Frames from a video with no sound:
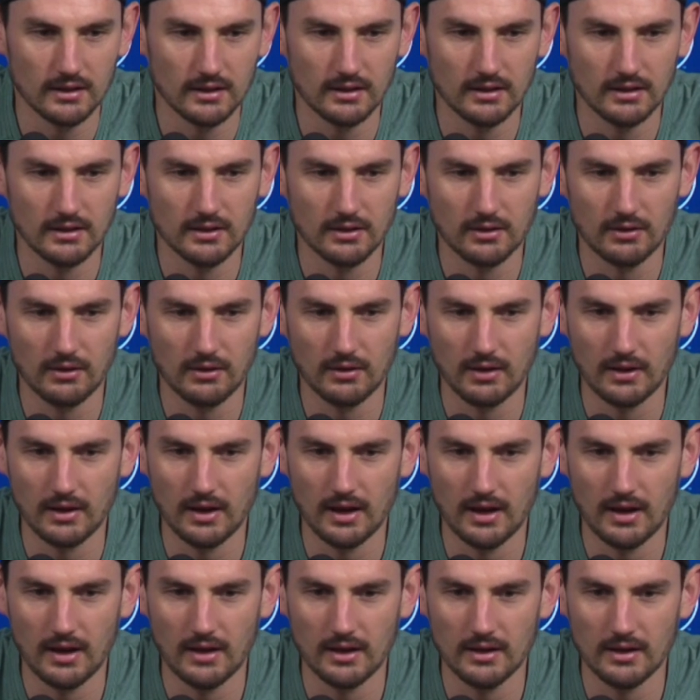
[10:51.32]
you know,
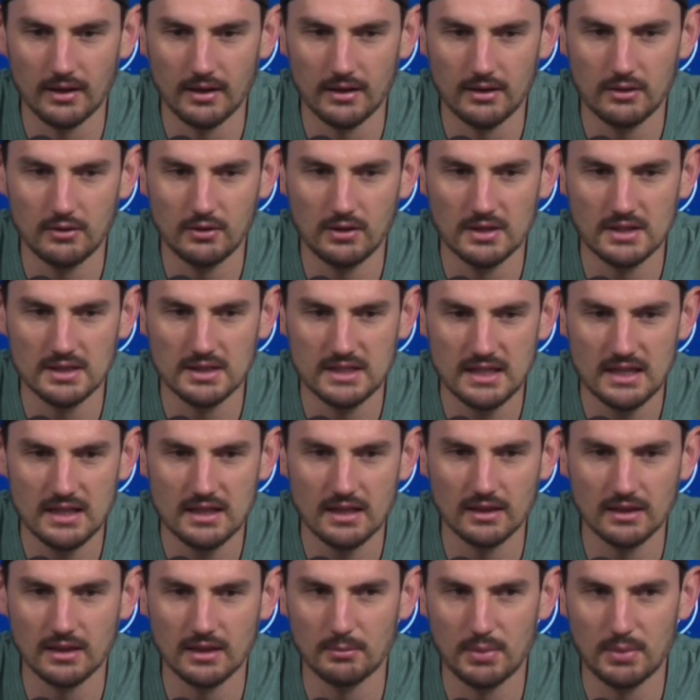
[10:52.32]
you can see
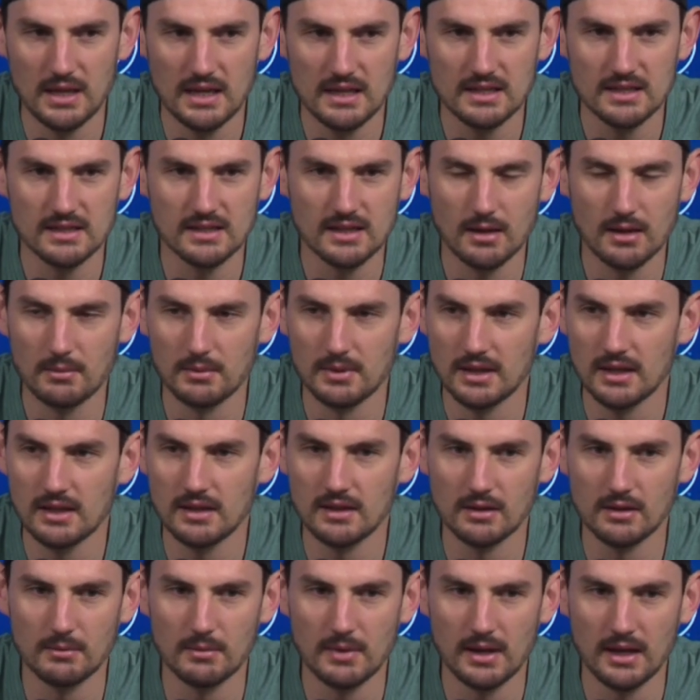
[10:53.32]
that the pieces coming in,
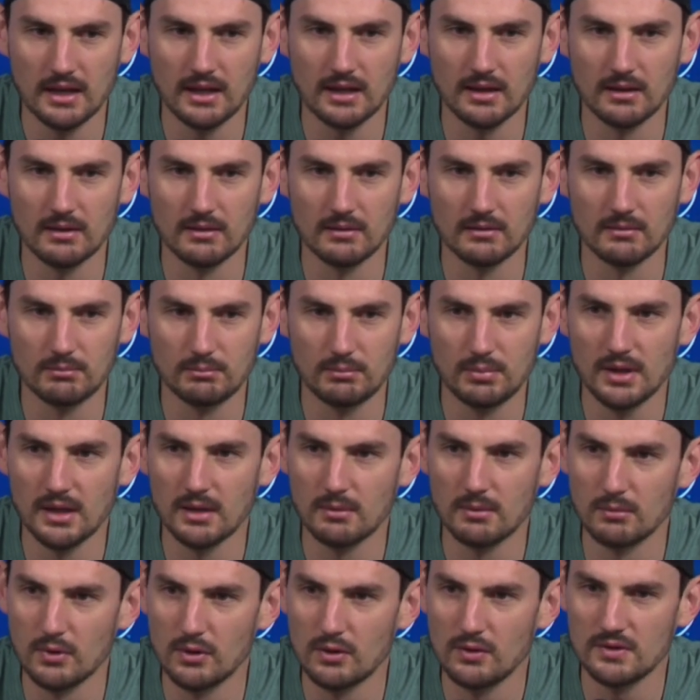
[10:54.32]
they're making
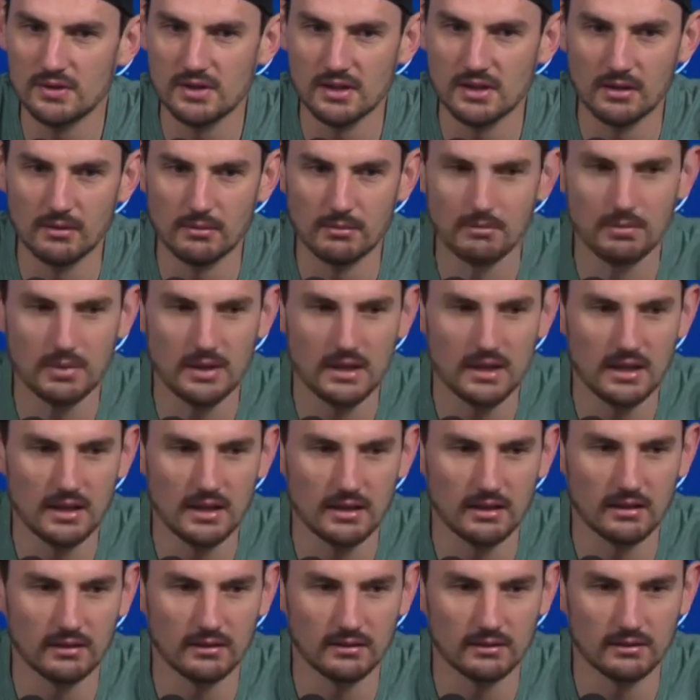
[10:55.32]
big moves and
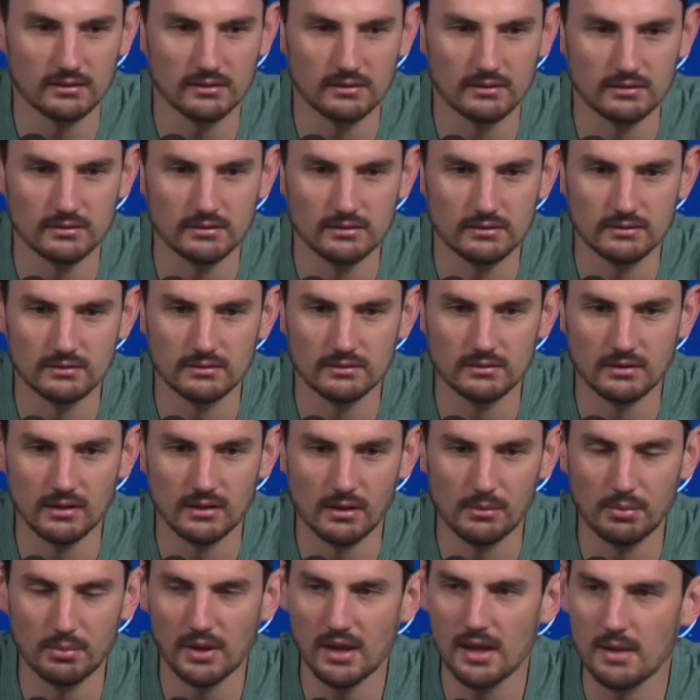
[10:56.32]

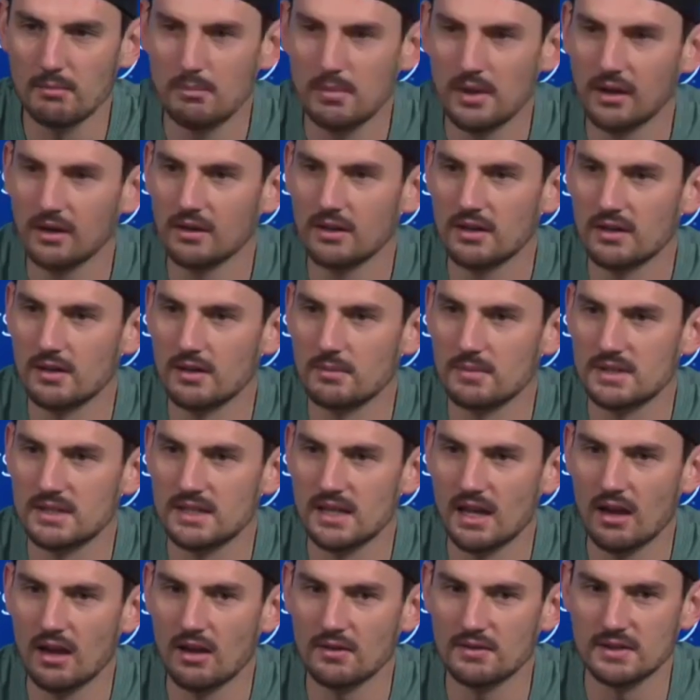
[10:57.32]
they're playing bigger than
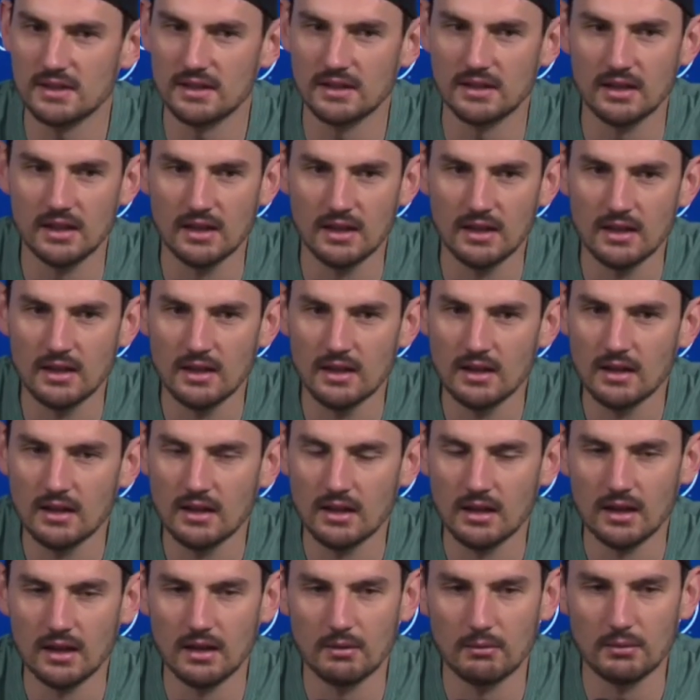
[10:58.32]
themselves.
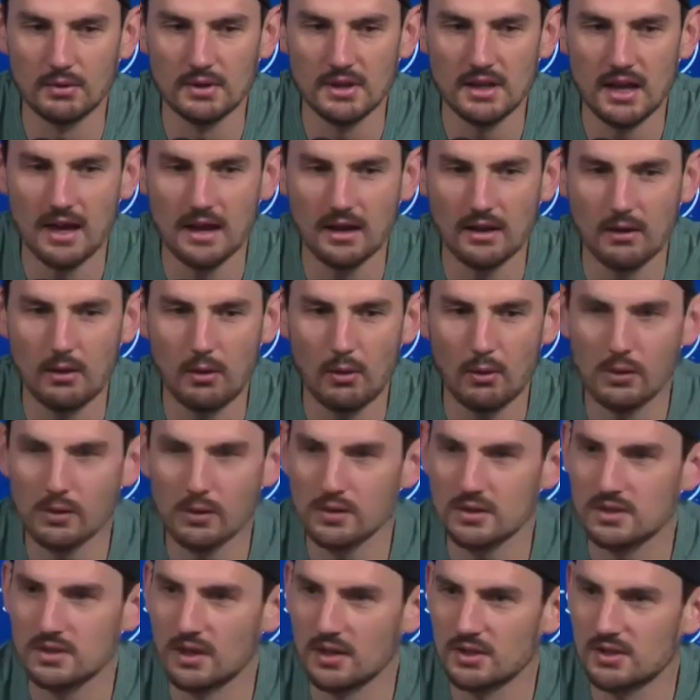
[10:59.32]
And when that core
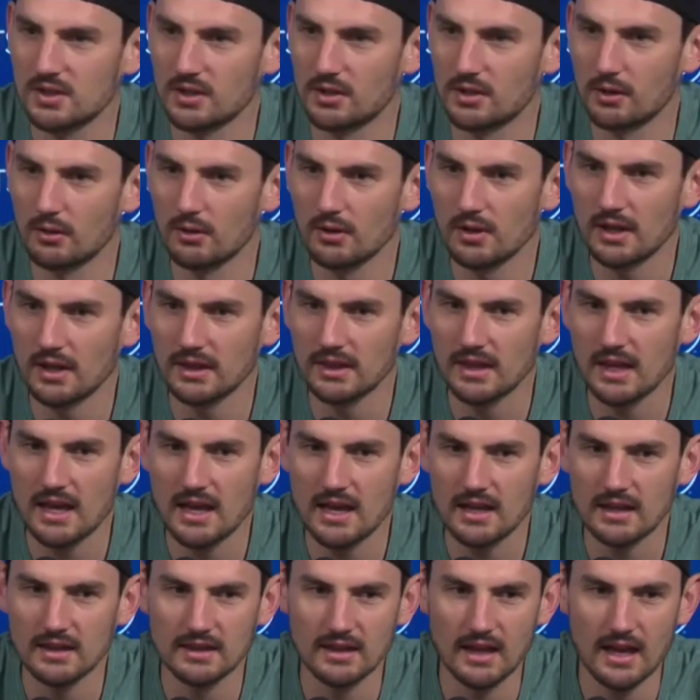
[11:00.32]
starts to grow like
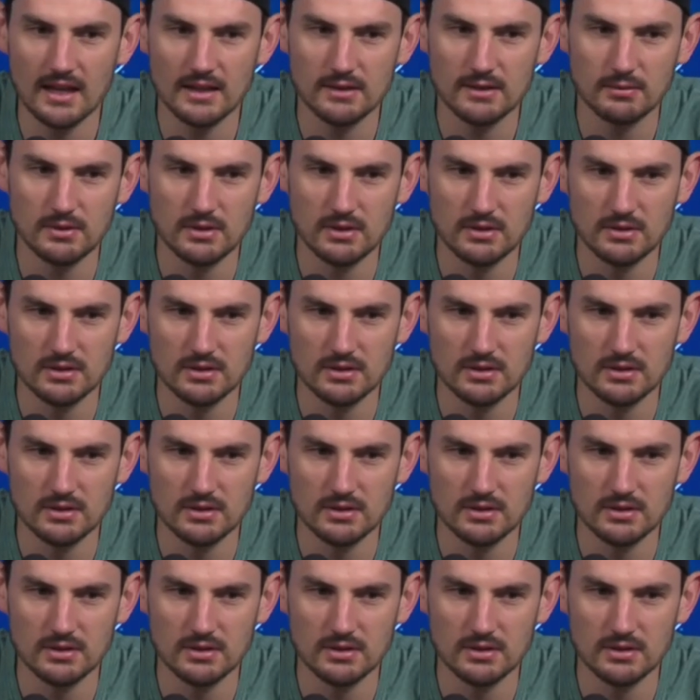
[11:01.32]
that, that's when you